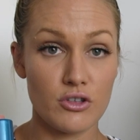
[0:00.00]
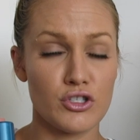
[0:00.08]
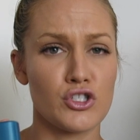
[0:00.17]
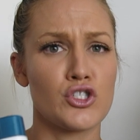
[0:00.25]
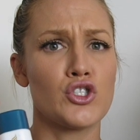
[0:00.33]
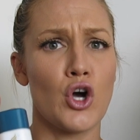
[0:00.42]

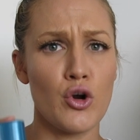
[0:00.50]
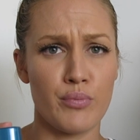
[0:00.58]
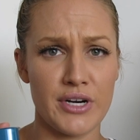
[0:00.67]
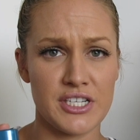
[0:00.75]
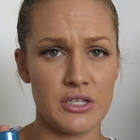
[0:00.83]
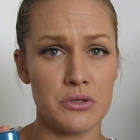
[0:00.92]
so
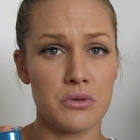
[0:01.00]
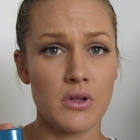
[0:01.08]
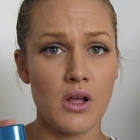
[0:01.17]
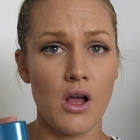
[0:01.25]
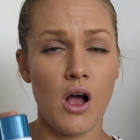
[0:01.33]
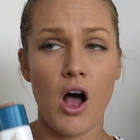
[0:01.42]

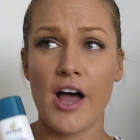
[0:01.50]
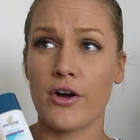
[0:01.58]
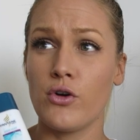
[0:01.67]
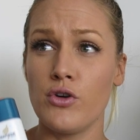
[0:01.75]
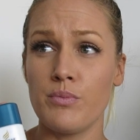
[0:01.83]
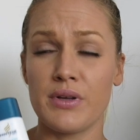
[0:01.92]
brittle. I
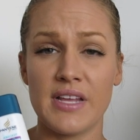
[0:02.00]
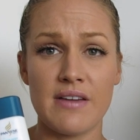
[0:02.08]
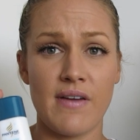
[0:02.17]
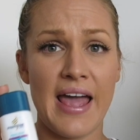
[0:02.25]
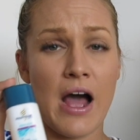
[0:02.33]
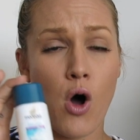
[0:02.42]
couldn't
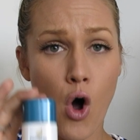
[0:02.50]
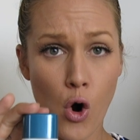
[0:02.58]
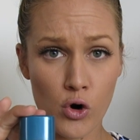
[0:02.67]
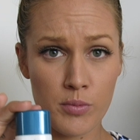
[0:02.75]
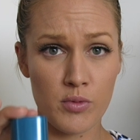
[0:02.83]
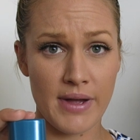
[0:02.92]
believe how
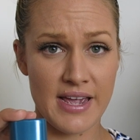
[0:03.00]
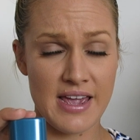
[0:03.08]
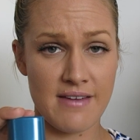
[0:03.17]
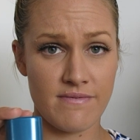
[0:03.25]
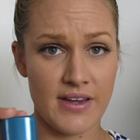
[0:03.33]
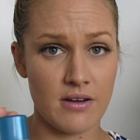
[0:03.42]
horrible my
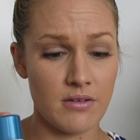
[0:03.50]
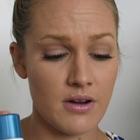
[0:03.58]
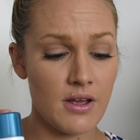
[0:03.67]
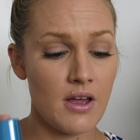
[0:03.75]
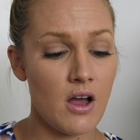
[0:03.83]
hair felt.